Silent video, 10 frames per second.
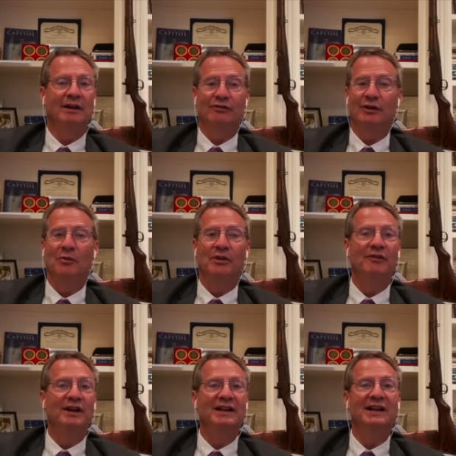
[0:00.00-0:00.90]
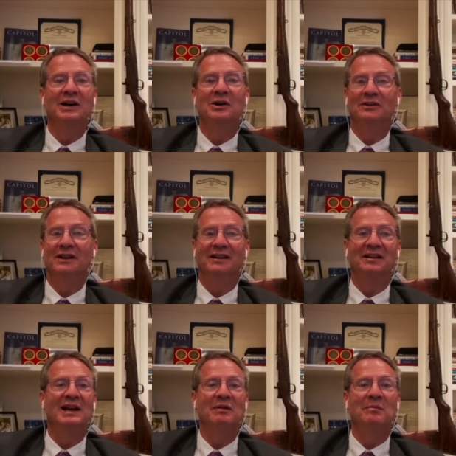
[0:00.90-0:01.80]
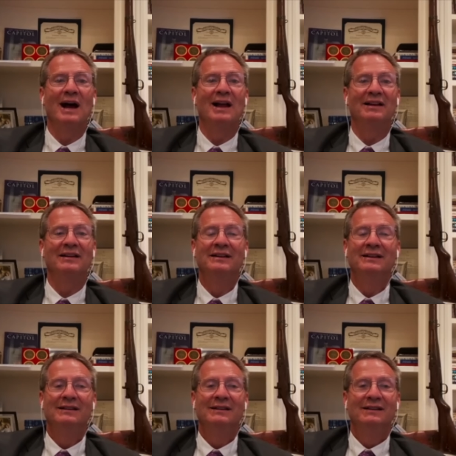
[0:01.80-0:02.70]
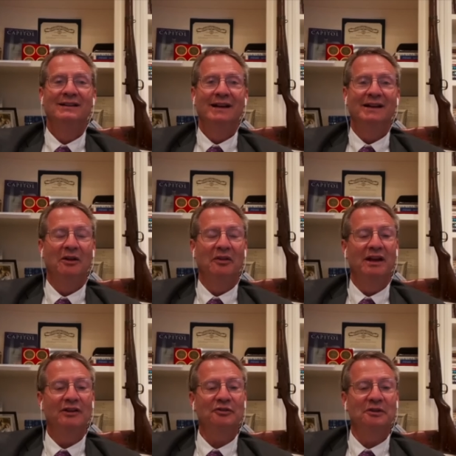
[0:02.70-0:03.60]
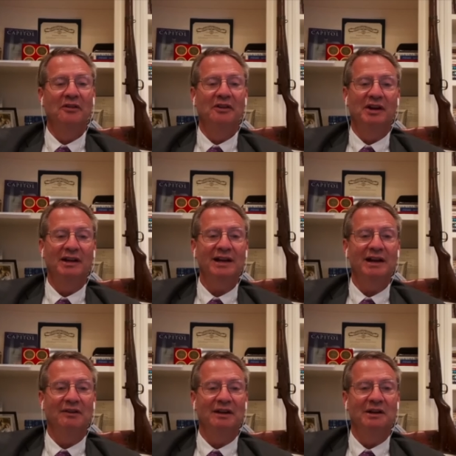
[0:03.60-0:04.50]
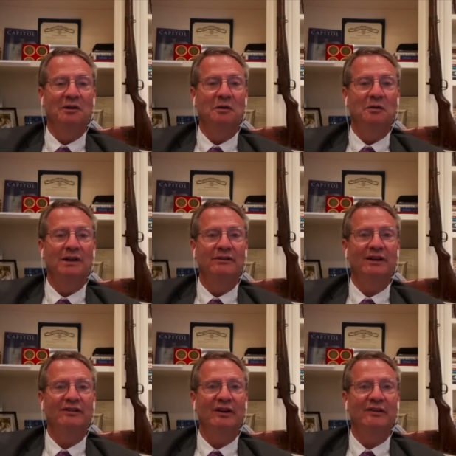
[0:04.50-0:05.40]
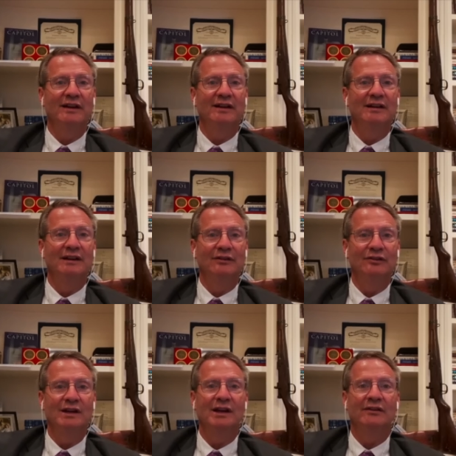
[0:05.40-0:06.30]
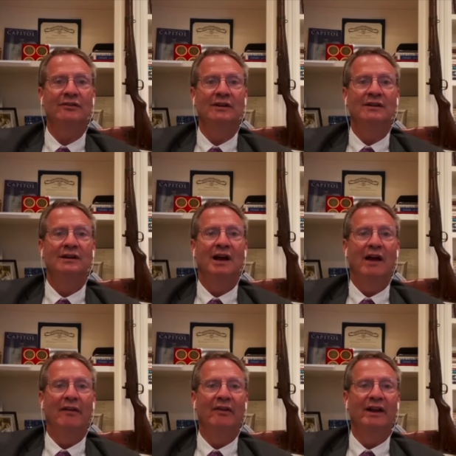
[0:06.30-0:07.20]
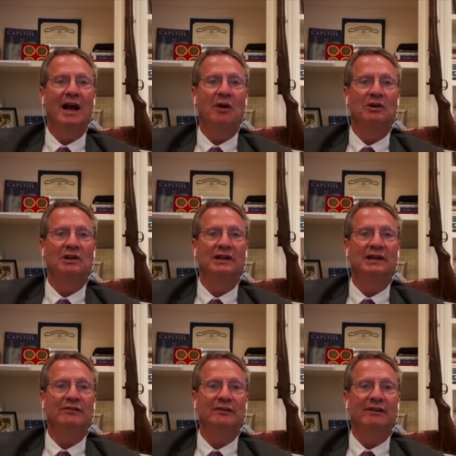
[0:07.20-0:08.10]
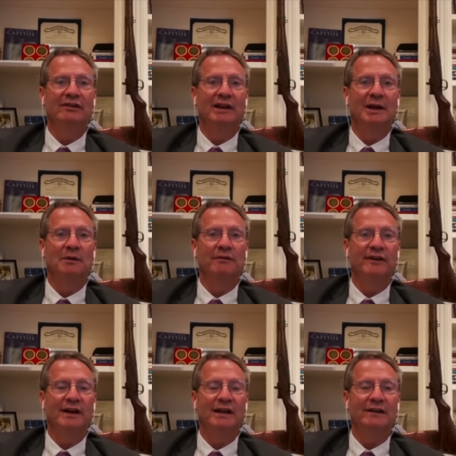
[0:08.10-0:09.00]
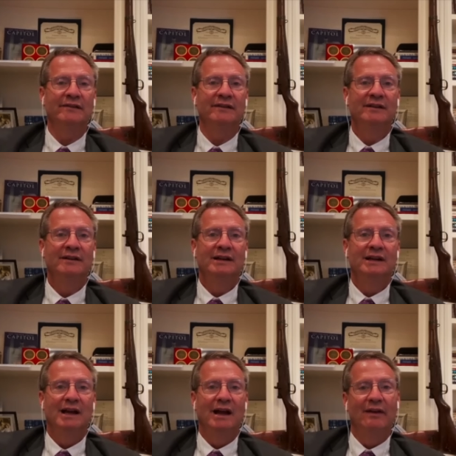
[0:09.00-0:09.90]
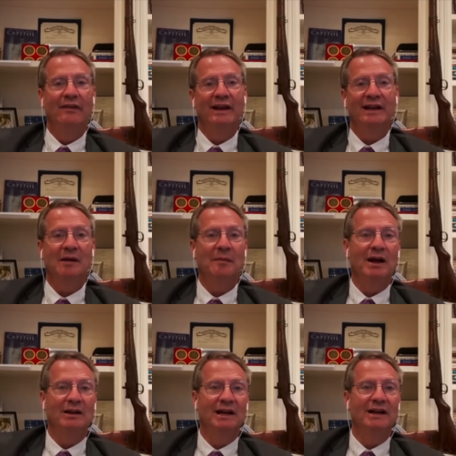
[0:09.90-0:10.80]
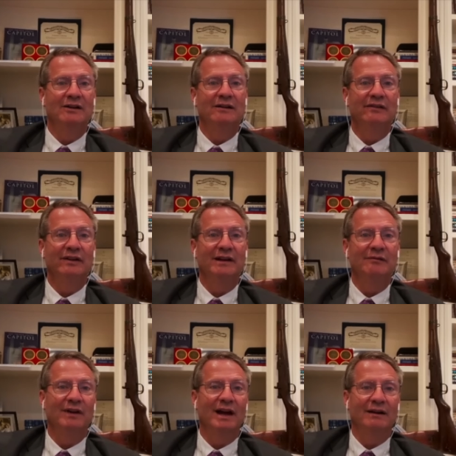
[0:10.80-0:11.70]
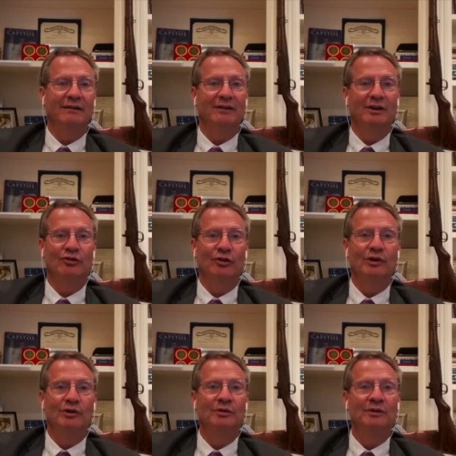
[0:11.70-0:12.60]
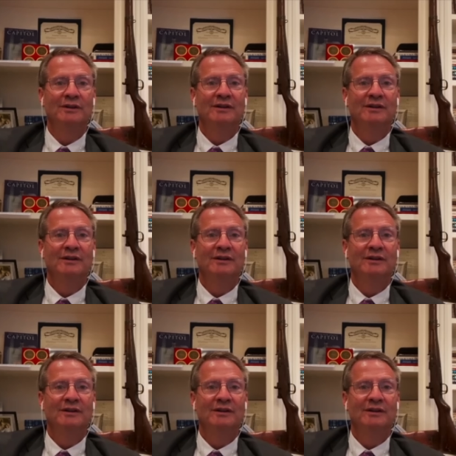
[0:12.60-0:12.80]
They showed the video and let the Navy pilot. The history on the Tic Tac video was they said that didn't exist. And then they got released, and they said they were fakes. And then they come out later and said, in fact, they're true.